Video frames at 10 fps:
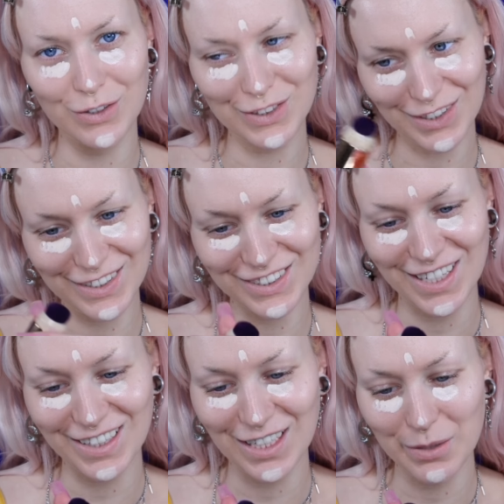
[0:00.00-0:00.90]
concealers
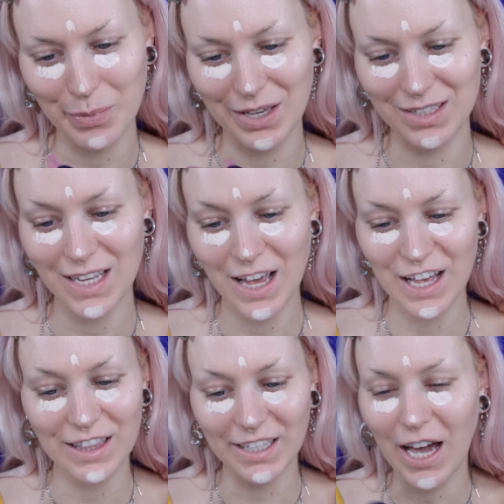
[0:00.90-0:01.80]
like this because
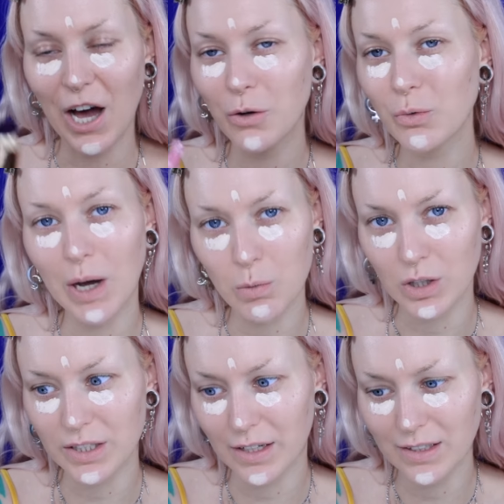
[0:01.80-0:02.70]
like how do I
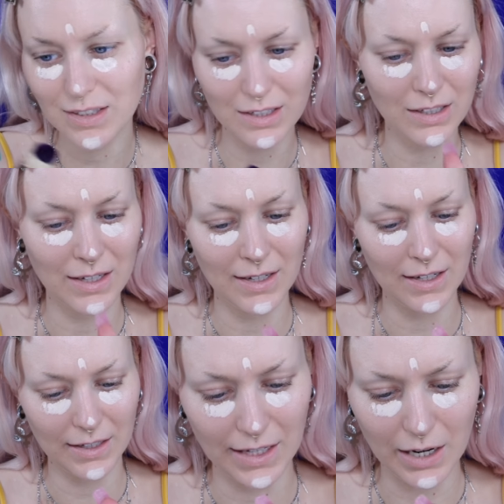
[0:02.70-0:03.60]
wash this?
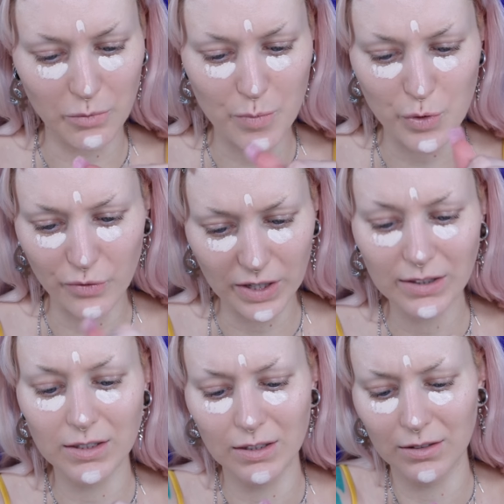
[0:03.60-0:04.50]
Can I remove
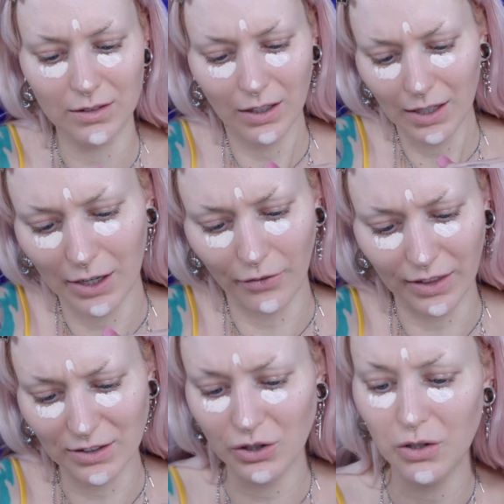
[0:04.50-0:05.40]
it? I don't
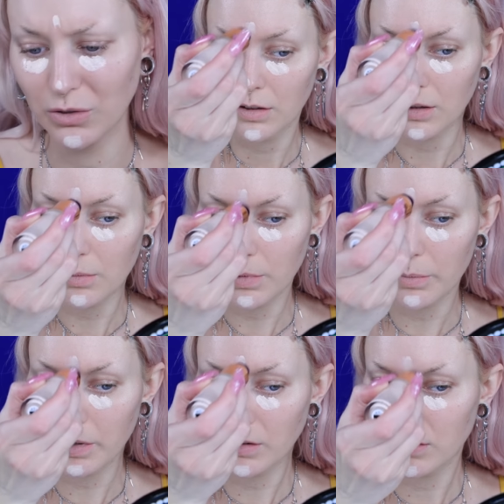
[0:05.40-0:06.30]
think so.
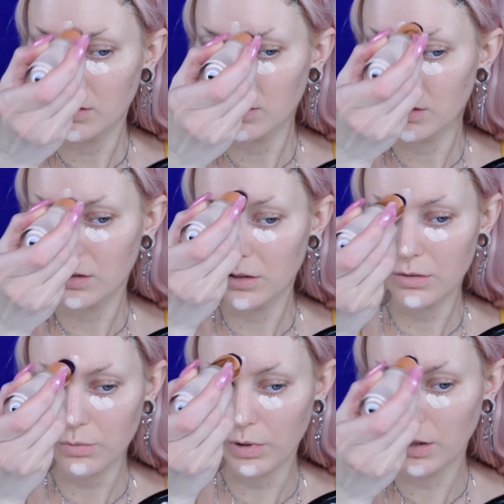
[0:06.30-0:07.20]
Maybe it's
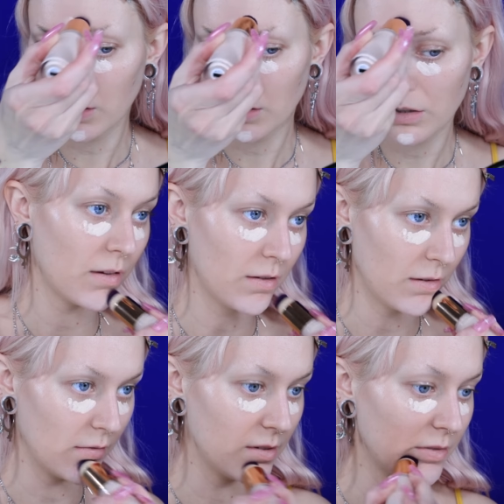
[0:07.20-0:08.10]
really good.
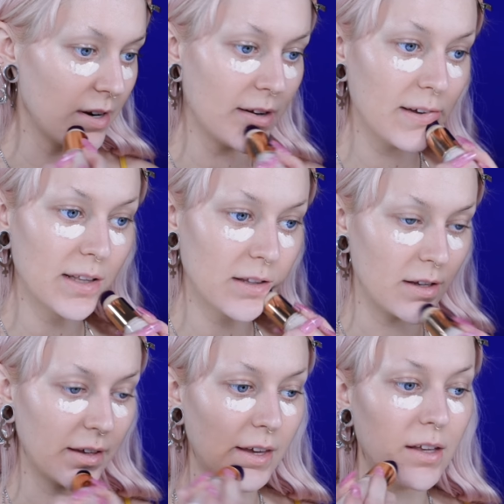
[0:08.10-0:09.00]
All right,
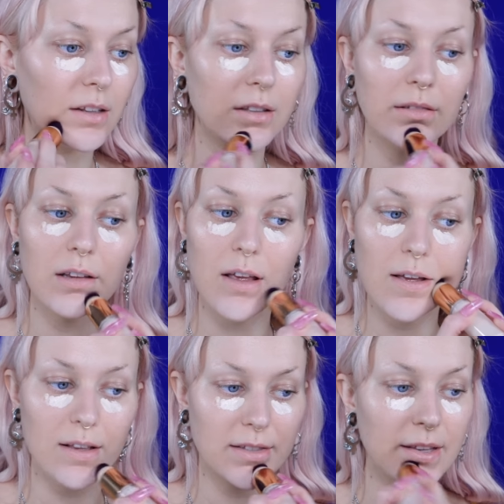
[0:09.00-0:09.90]
I can't
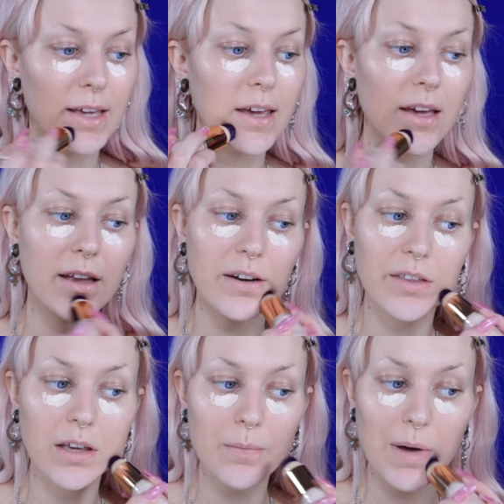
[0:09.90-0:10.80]
say
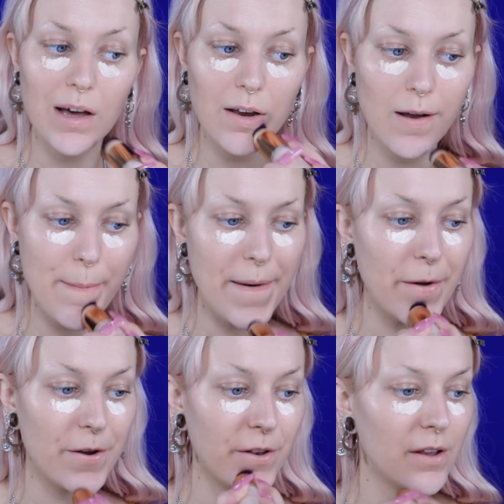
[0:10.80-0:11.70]
anything bad
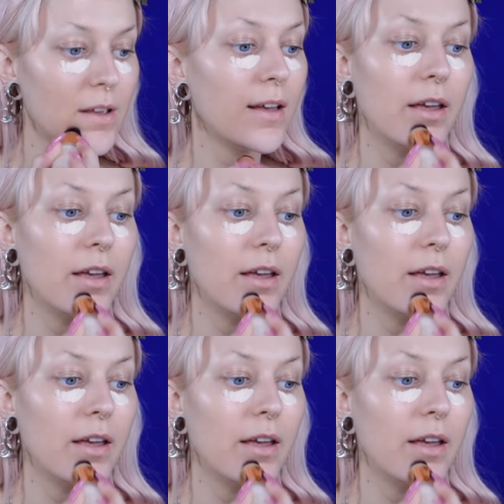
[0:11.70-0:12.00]
about it